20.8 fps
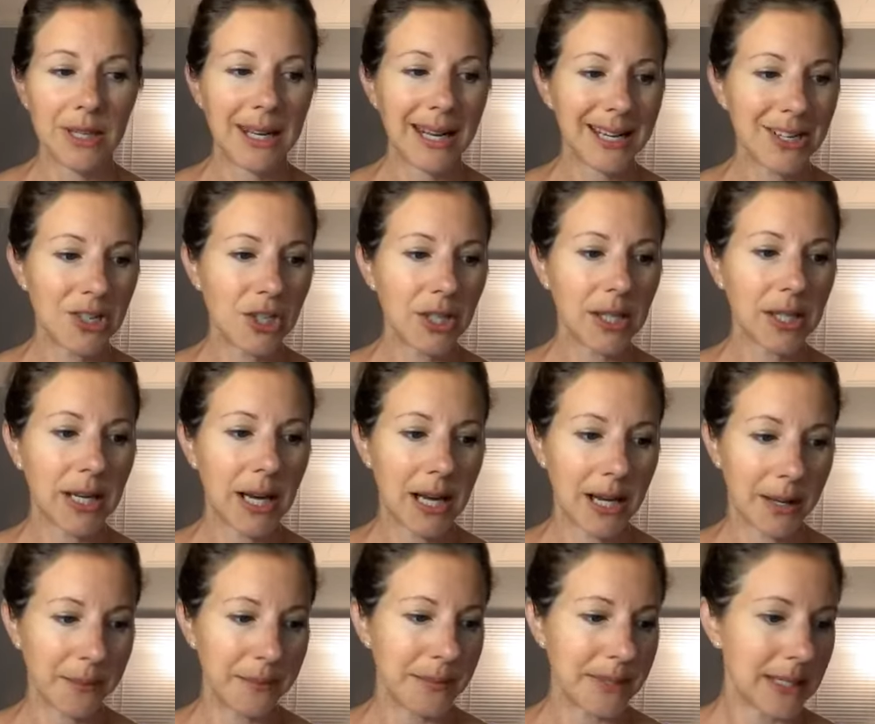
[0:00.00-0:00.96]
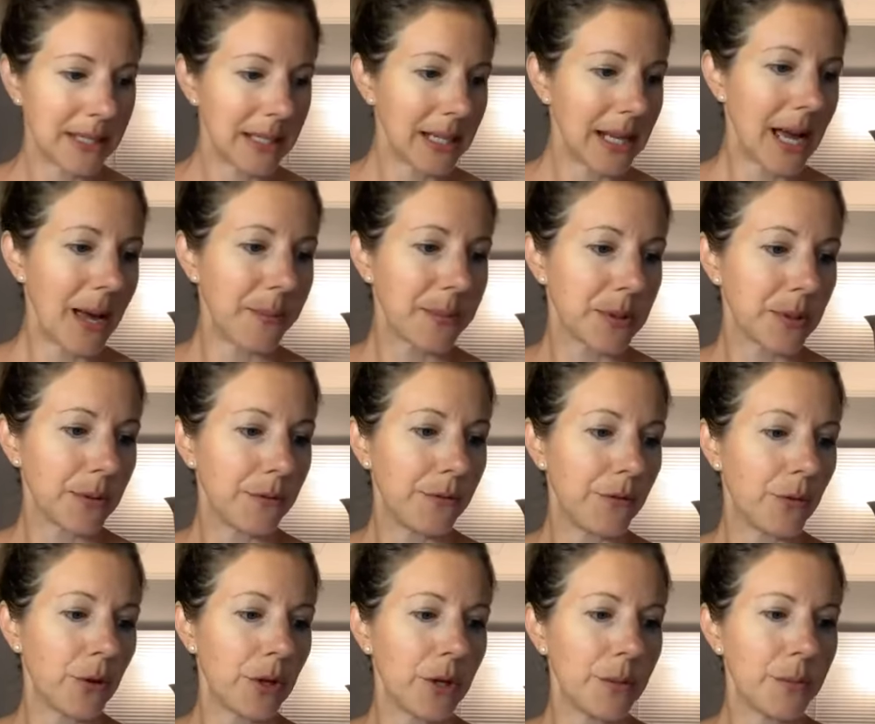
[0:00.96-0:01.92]
It actually comes in a capsule
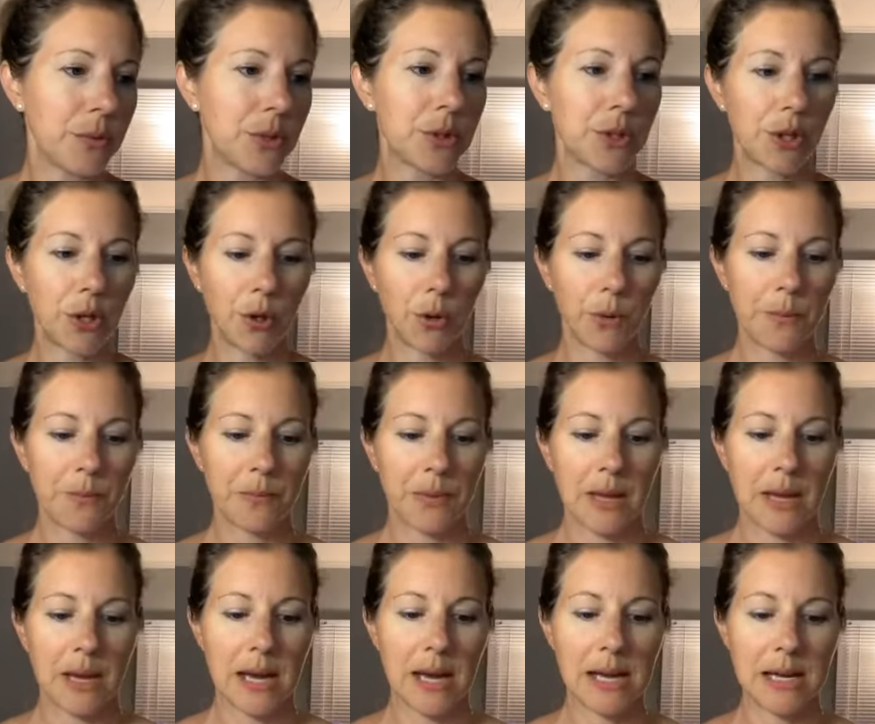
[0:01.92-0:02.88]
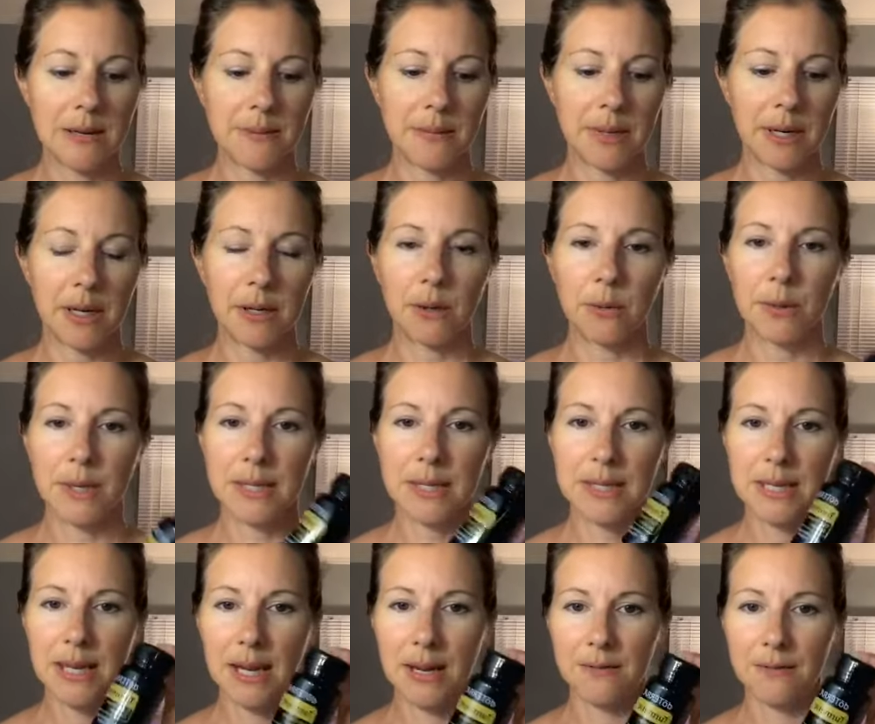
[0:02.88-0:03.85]
form. So I
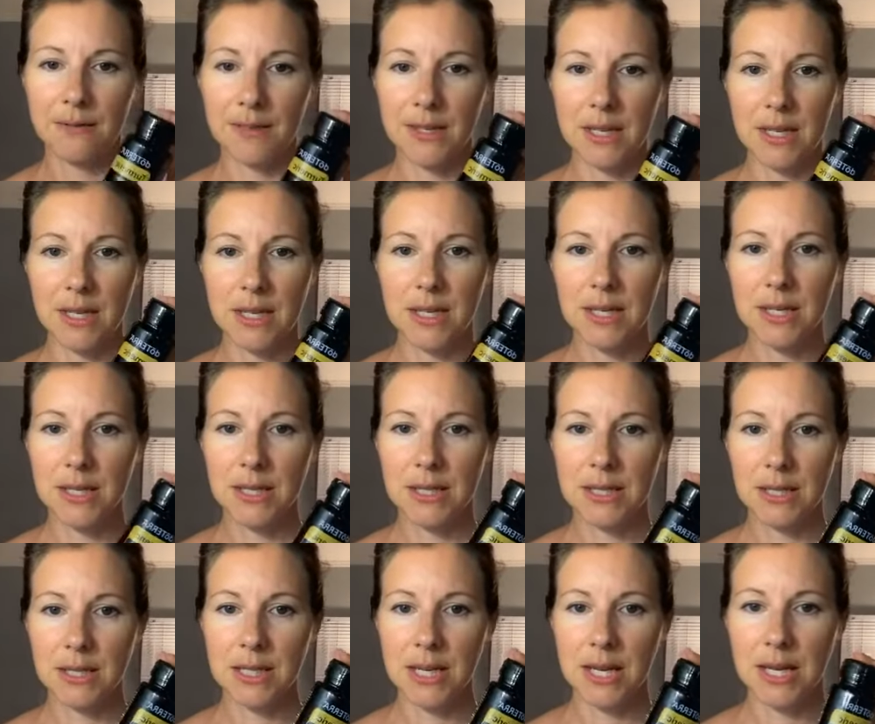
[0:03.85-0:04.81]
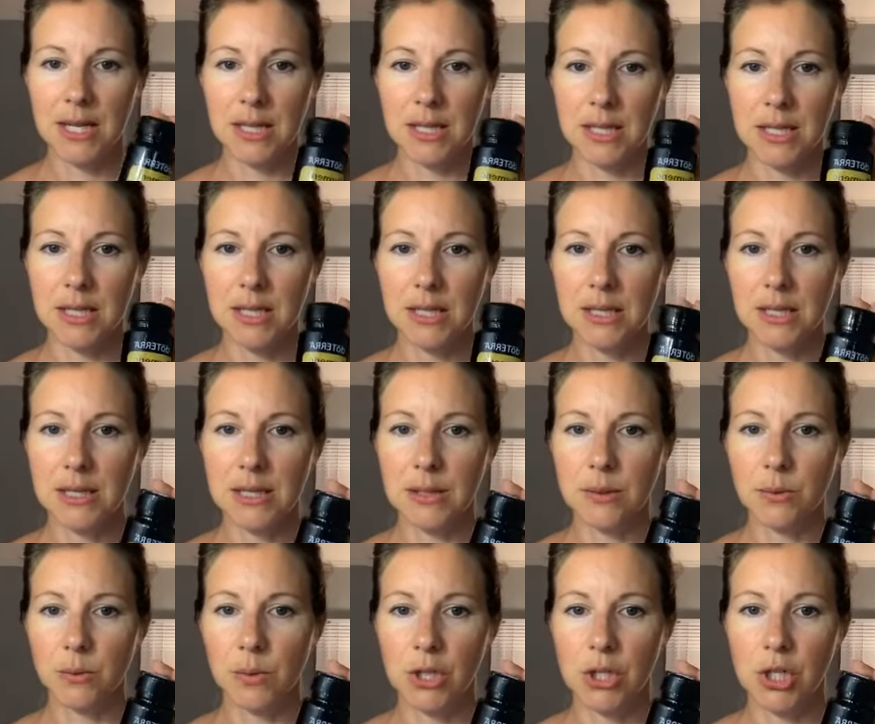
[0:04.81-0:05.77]
always have these. I take
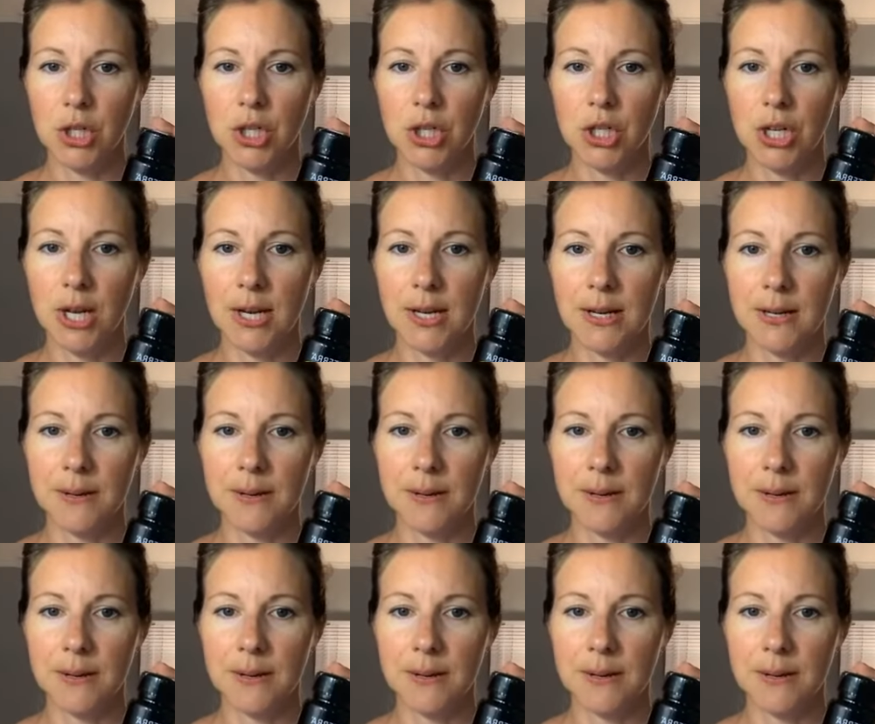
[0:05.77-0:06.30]
these, which